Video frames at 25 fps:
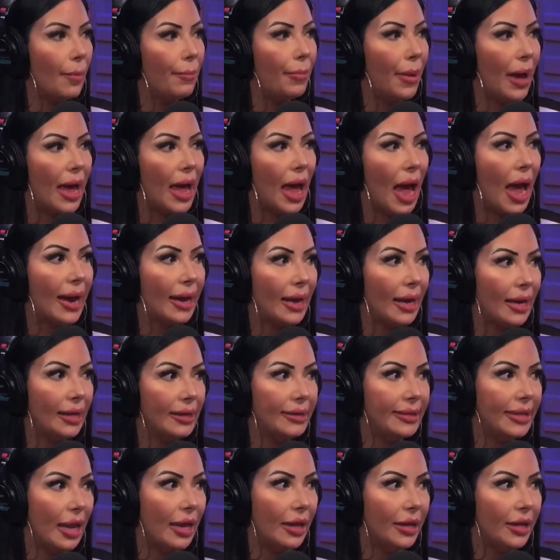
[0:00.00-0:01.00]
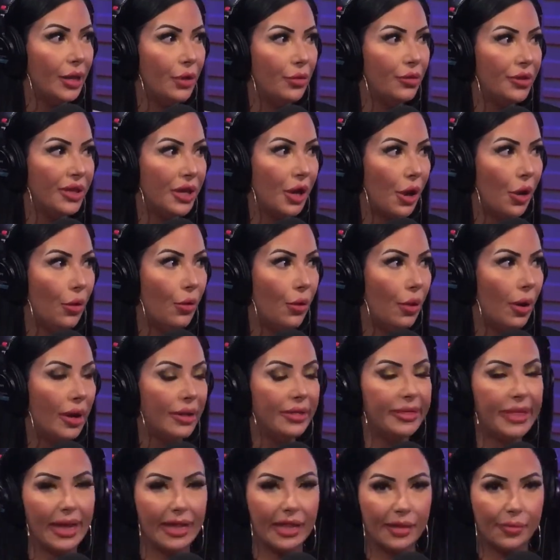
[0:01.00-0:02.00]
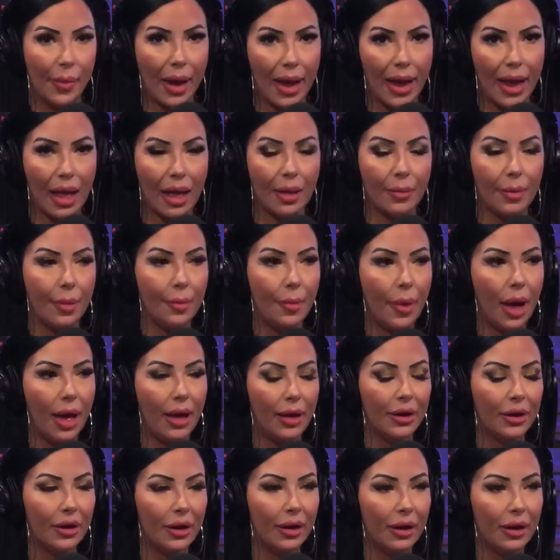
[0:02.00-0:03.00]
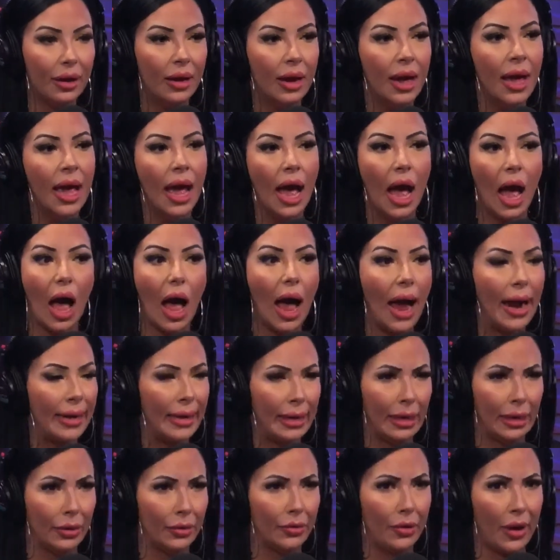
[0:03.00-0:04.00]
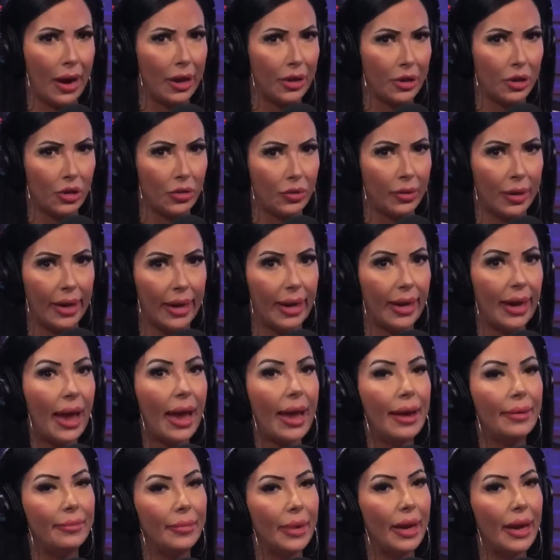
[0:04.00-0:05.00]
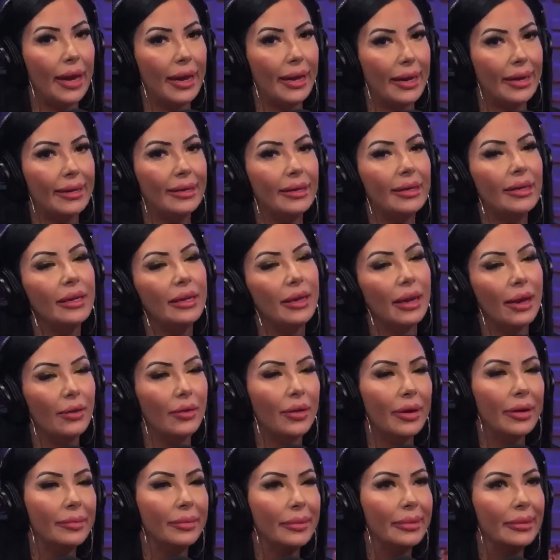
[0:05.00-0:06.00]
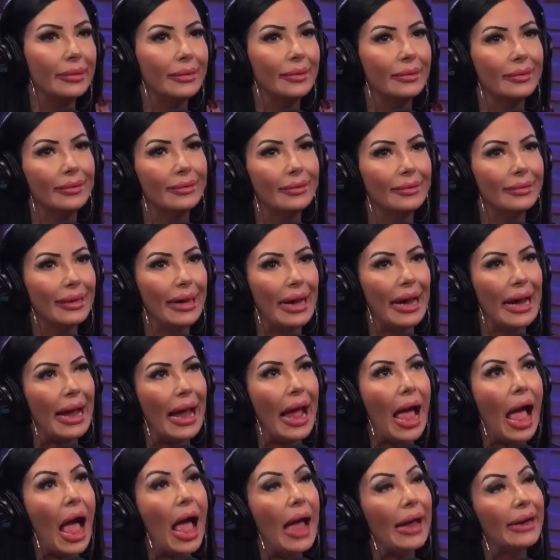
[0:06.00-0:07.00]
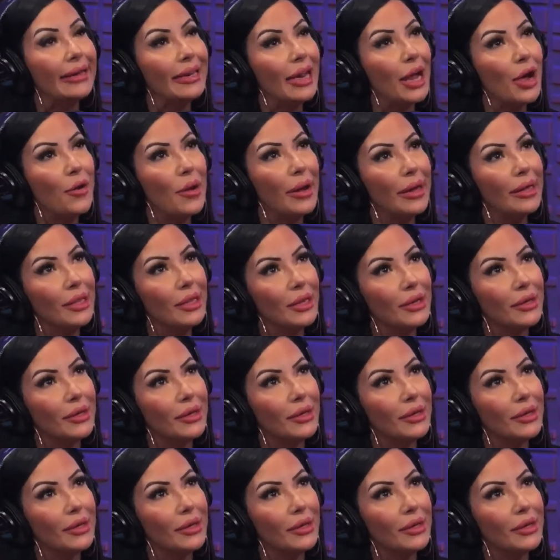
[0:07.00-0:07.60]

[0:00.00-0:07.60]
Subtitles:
but I got to tell you, so that's my alma mater. I didn't graduate. I know I